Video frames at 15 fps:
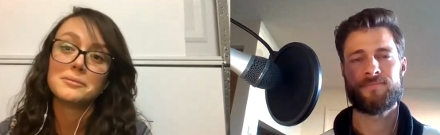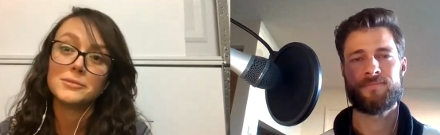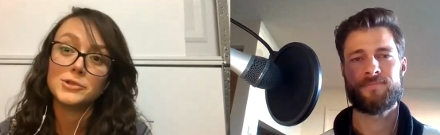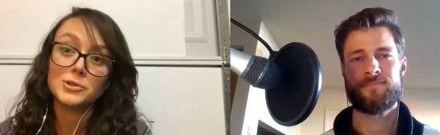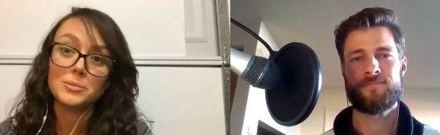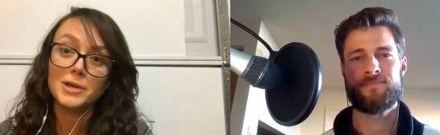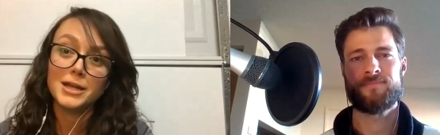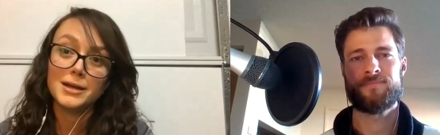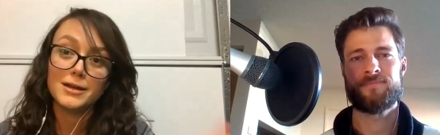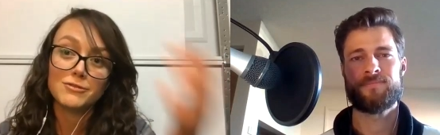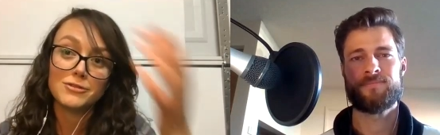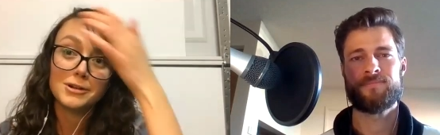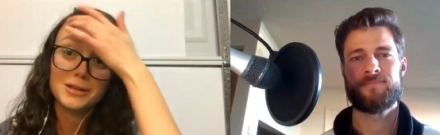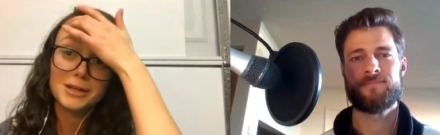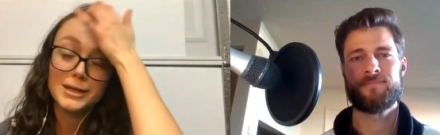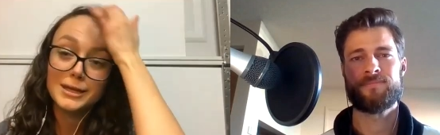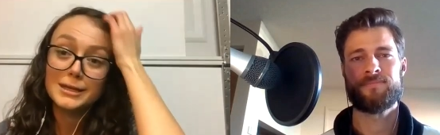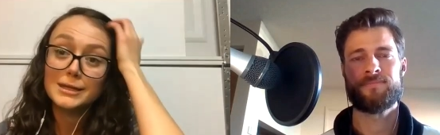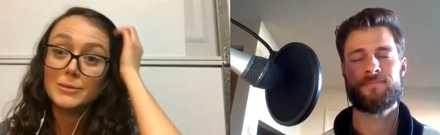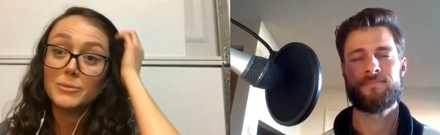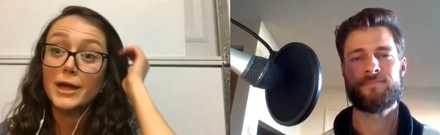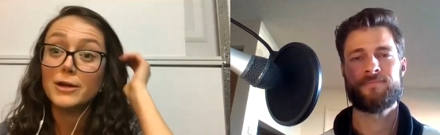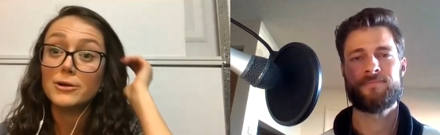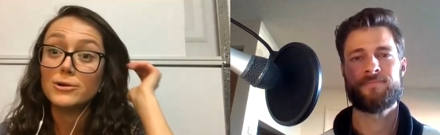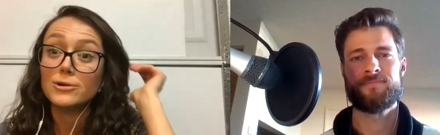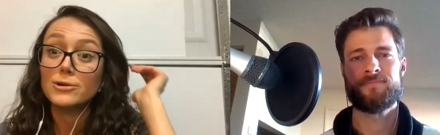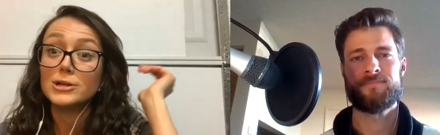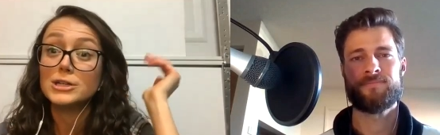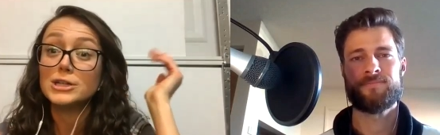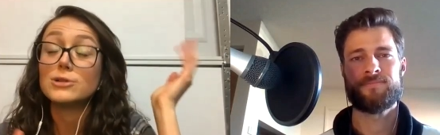Speaker 1: you may never get any
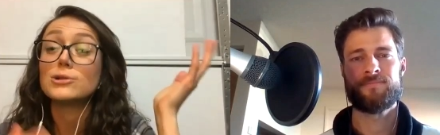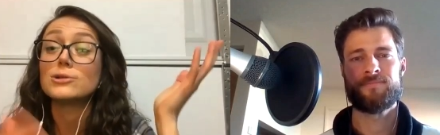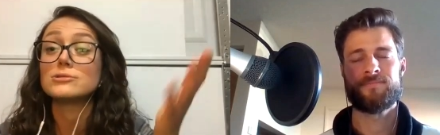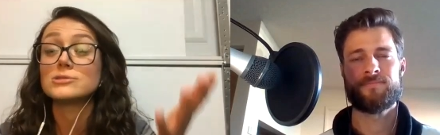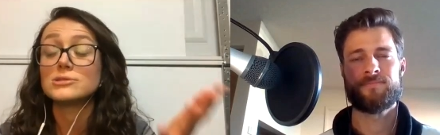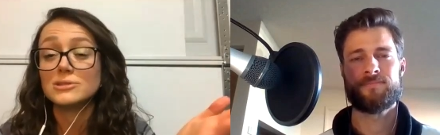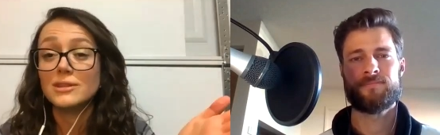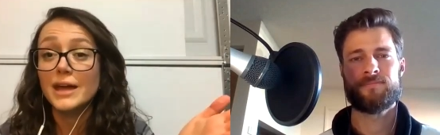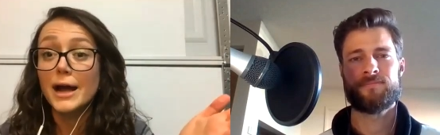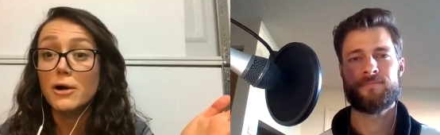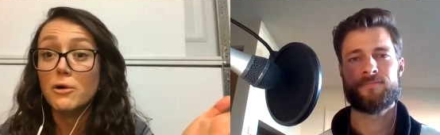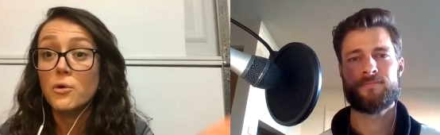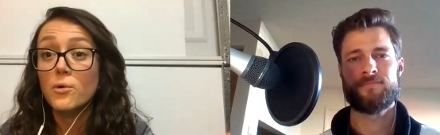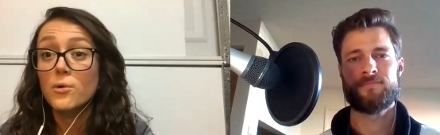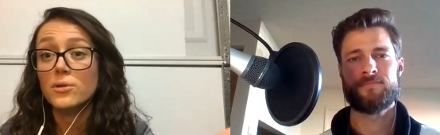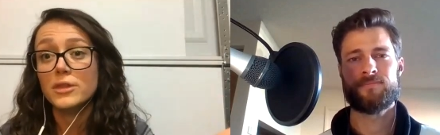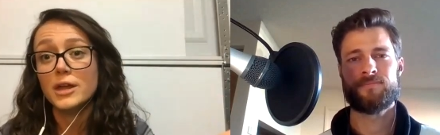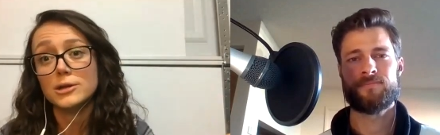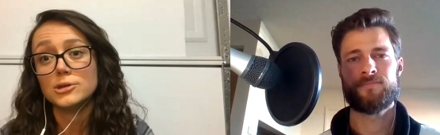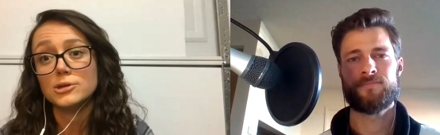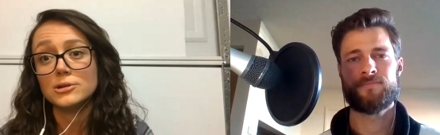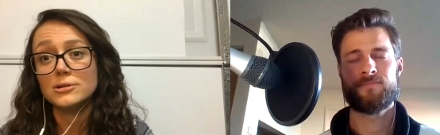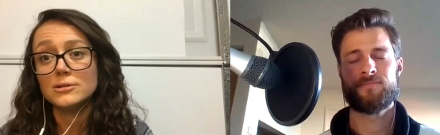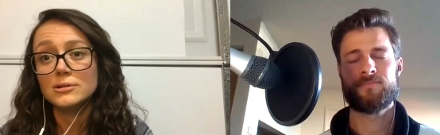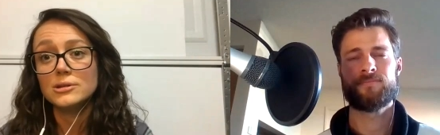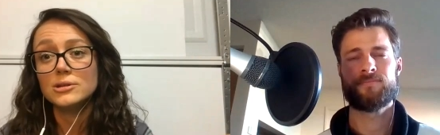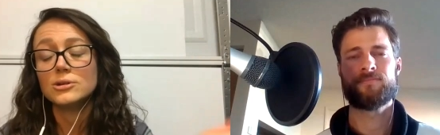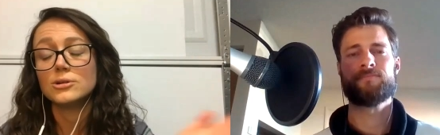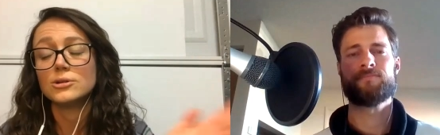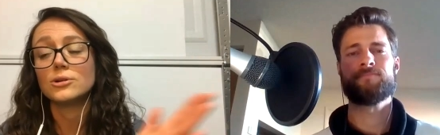better or any closer to that goal that you're,
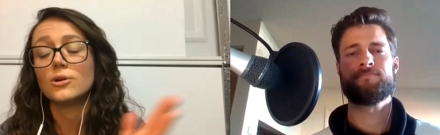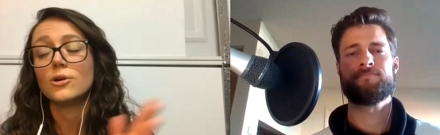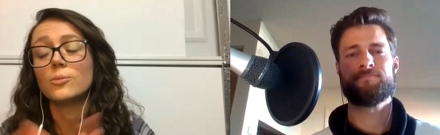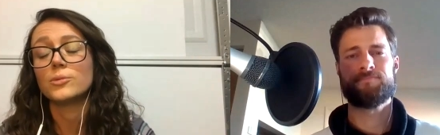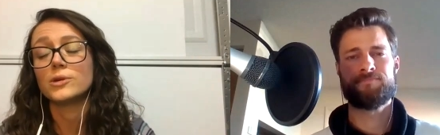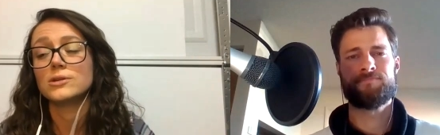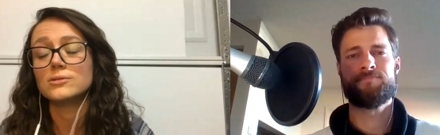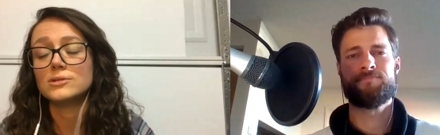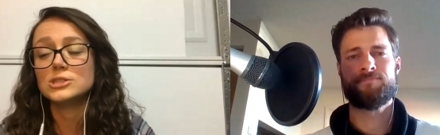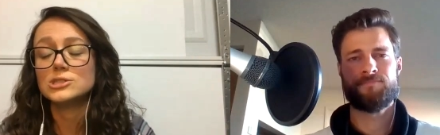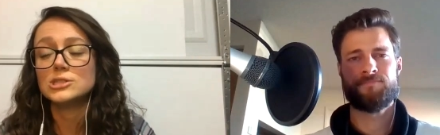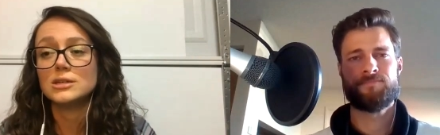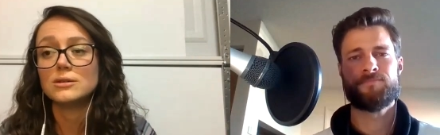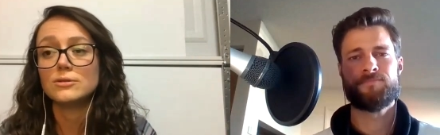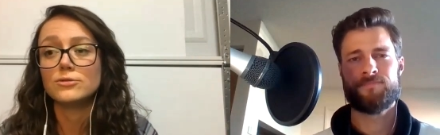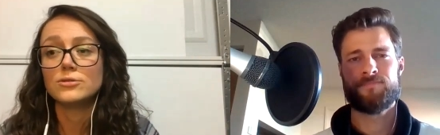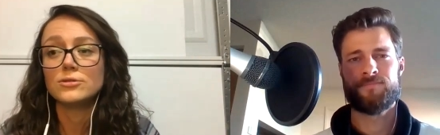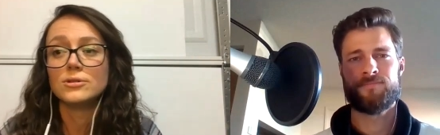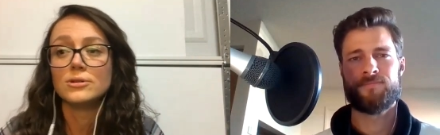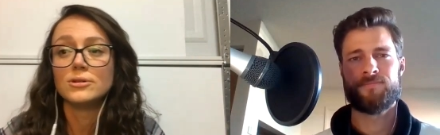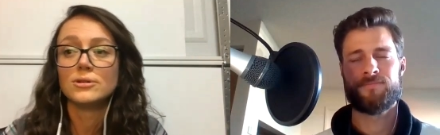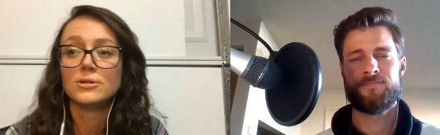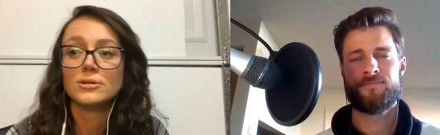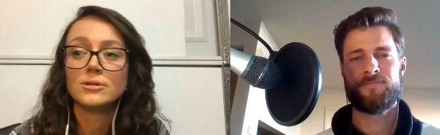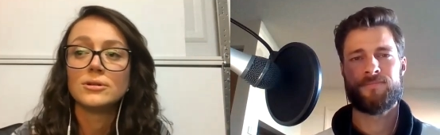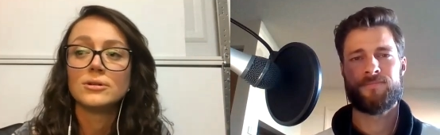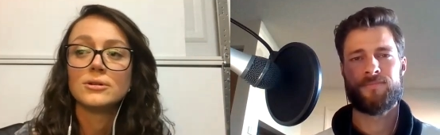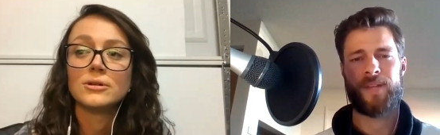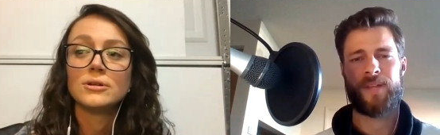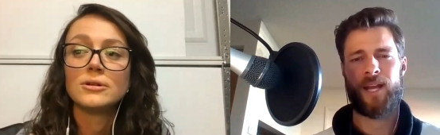you know, you're hoping to achieve.
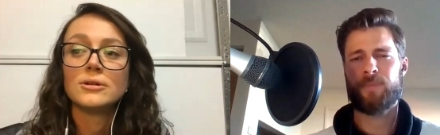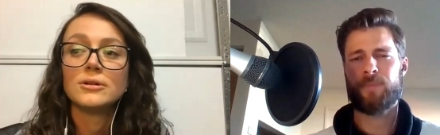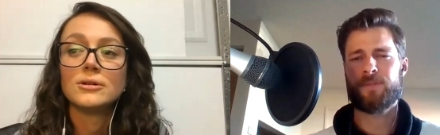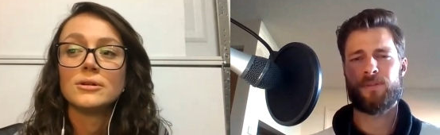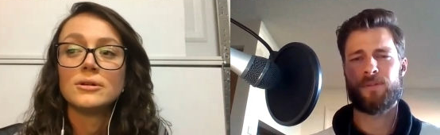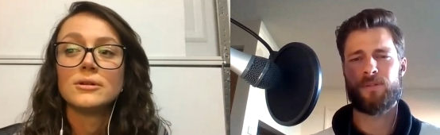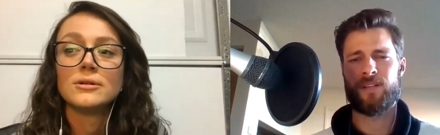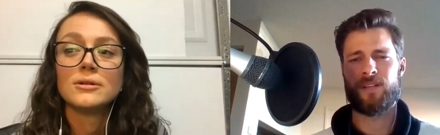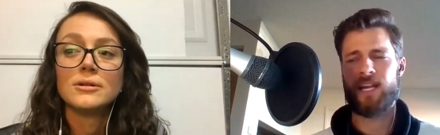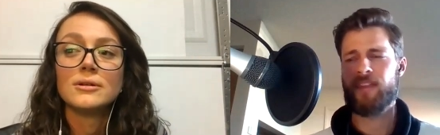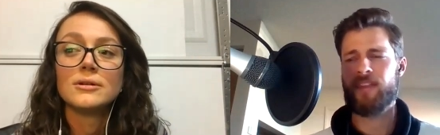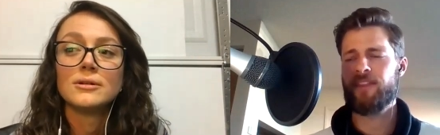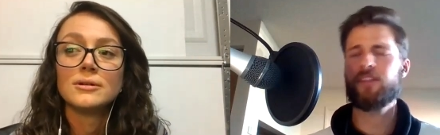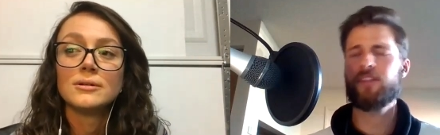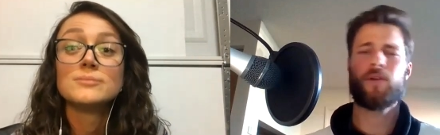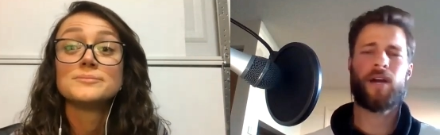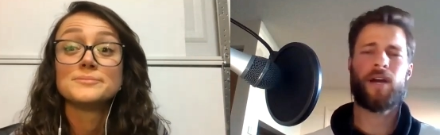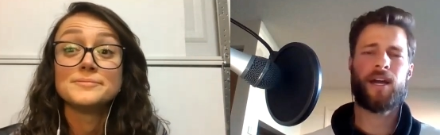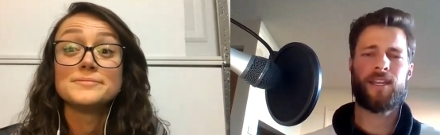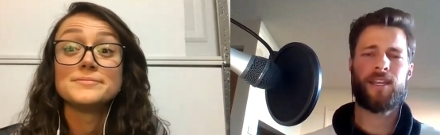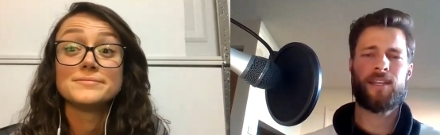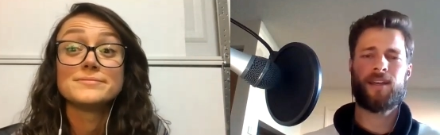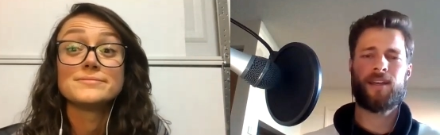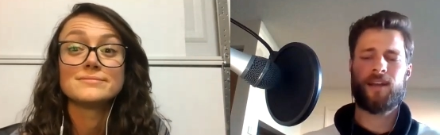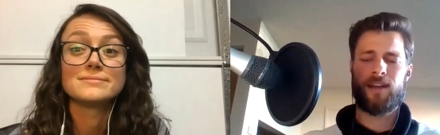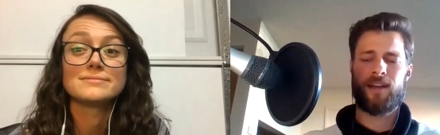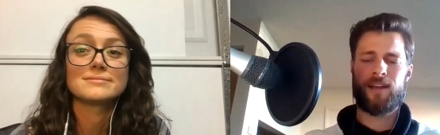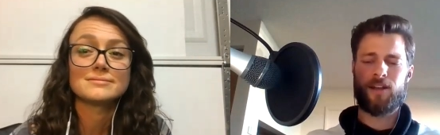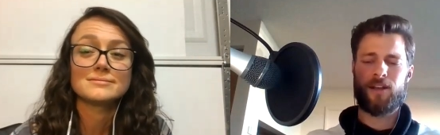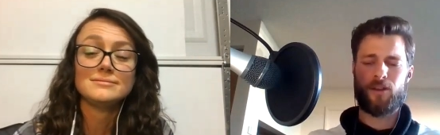
Speaker 2: Absolutely. I think you had
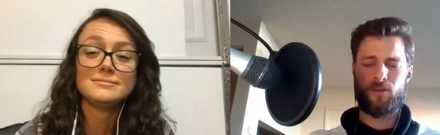uh, a